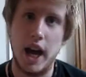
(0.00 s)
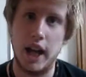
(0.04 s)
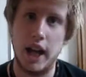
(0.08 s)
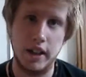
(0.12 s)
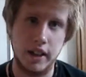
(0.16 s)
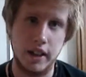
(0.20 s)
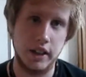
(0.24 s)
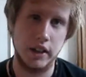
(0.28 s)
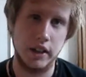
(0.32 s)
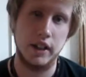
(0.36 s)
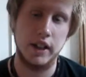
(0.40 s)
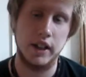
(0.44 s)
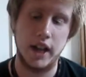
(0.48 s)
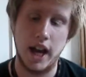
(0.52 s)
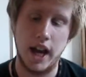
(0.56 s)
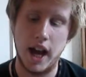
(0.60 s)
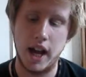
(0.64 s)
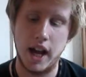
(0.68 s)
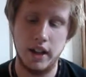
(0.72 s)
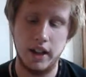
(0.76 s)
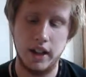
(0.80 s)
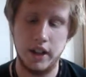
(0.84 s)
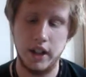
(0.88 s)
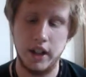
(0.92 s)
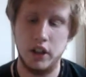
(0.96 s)
anything like that.
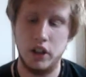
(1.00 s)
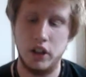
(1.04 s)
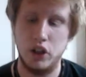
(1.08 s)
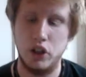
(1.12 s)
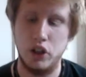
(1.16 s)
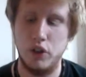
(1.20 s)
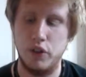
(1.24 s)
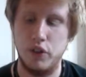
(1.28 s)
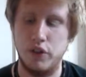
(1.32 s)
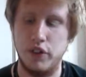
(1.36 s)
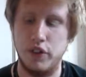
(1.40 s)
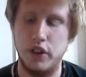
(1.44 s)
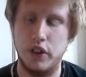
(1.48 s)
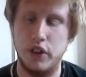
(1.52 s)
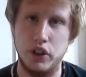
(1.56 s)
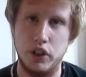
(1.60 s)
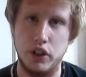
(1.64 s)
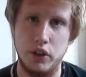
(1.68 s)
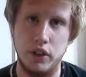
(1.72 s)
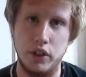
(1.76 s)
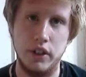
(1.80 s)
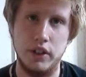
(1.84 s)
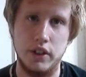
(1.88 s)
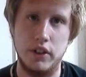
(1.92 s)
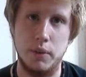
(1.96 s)
Anything that you feel
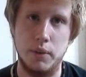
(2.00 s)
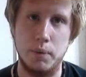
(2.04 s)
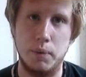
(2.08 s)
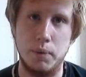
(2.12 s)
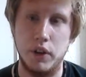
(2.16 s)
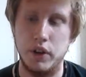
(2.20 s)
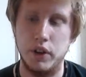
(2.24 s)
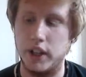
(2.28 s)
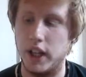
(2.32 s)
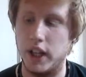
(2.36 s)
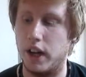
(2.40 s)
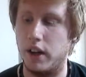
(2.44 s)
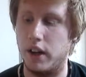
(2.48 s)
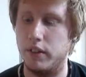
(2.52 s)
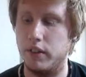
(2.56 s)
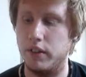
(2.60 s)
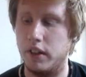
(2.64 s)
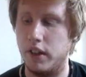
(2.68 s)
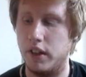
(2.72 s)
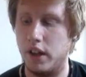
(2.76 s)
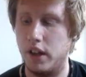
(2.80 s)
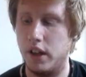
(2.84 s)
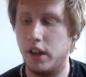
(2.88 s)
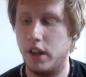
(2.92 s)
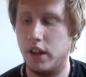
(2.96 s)
you need to put down,
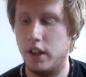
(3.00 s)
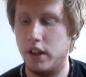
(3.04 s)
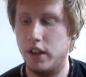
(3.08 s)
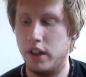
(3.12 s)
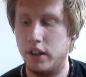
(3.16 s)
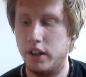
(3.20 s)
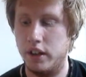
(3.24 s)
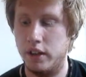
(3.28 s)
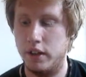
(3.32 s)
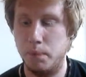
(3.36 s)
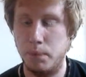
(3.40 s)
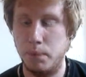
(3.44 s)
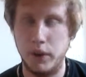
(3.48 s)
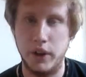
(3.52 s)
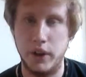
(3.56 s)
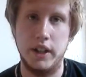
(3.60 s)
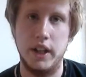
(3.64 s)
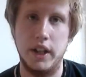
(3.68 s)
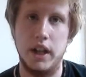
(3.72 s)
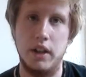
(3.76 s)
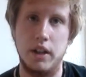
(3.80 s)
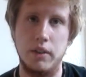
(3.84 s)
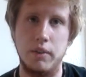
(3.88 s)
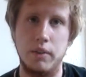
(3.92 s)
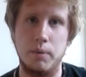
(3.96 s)
put it
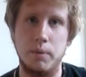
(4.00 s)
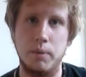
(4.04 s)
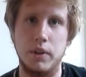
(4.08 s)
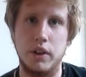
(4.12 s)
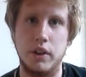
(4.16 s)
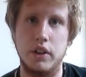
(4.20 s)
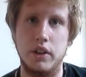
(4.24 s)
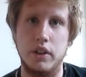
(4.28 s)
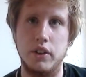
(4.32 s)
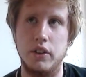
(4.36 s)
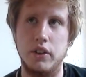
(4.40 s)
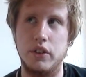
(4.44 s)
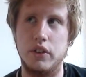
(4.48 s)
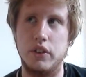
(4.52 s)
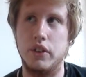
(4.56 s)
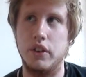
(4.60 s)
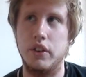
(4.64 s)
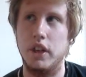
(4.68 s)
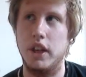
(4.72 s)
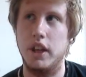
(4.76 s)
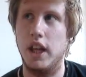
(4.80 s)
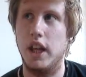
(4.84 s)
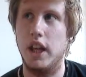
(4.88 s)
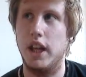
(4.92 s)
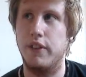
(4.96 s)
down,
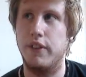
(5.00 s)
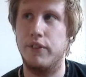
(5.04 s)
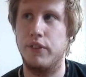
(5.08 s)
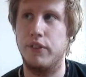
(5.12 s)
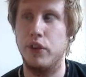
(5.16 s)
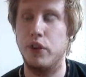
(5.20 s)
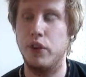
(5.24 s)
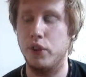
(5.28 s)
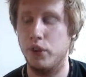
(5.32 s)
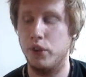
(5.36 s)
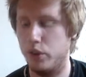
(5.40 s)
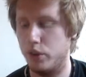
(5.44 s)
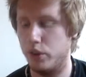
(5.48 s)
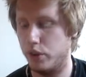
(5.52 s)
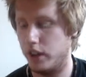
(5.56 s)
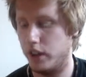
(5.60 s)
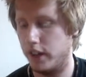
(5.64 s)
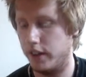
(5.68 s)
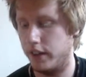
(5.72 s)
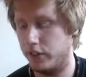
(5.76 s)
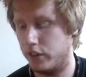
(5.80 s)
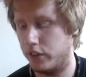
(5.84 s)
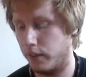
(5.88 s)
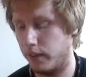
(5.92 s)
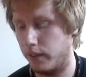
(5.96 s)
because
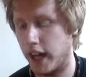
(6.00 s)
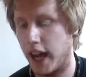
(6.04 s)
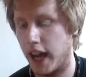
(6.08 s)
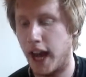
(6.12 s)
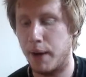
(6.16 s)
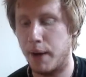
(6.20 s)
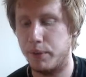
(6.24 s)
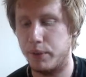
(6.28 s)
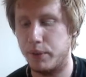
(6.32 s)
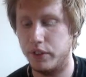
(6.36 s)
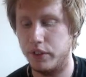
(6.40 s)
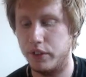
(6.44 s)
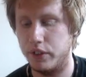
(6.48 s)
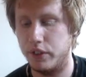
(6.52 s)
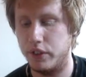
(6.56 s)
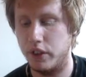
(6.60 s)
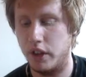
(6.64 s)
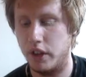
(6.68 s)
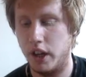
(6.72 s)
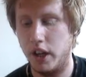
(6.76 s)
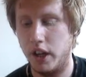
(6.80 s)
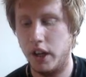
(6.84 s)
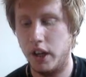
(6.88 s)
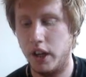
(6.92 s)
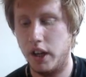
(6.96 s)
if something
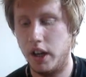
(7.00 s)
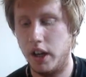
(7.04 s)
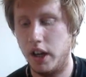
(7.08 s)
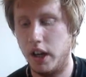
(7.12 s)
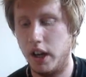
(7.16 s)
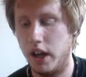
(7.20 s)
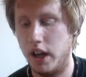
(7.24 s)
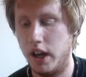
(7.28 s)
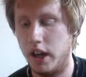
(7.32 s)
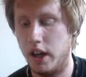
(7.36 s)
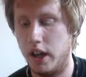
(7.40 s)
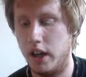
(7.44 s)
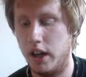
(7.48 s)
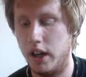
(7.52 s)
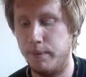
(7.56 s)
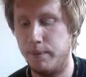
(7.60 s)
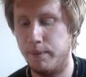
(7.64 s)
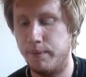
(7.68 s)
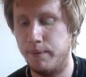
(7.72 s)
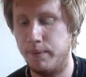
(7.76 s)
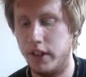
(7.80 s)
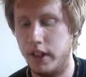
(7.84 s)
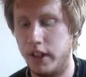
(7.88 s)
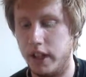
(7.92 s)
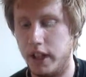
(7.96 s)
happens,
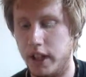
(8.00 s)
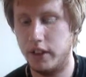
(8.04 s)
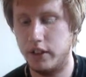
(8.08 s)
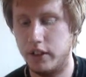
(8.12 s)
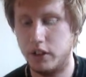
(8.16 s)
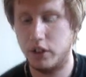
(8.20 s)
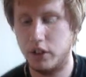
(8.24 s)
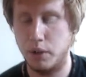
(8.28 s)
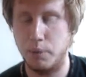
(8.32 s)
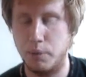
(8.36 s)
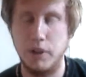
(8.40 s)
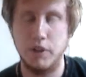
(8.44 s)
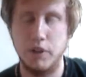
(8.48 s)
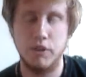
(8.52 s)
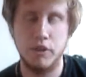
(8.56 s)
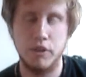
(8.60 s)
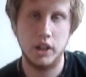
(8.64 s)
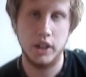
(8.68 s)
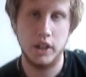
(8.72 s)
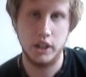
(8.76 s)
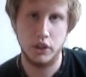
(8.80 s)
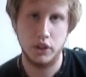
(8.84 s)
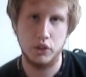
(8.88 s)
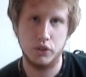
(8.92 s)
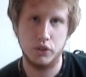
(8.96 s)
it can be really